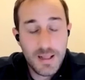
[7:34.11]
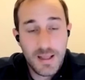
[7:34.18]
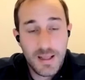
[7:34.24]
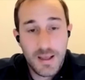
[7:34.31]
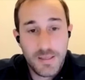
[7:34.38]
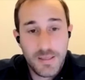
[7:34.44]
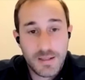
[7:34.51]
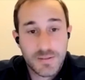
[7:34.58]

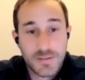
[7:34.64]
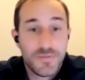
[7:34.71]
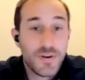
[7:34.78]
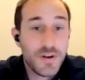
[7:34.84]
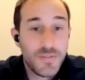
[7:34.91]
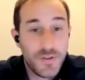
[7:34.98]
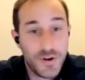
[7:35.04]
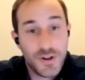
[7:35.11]
And that's a
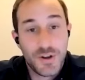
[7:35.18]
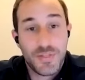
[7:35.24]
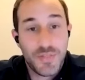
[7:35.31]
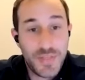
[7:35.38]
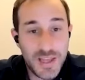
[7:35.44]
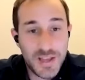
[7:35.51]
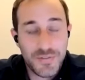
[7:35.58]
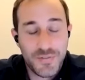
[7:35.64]
very, very good
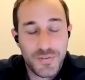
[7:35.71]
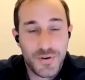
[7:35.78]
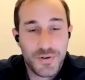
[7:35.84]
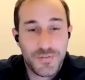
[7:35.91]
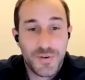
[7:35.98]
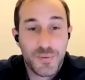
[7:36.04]
thing for, for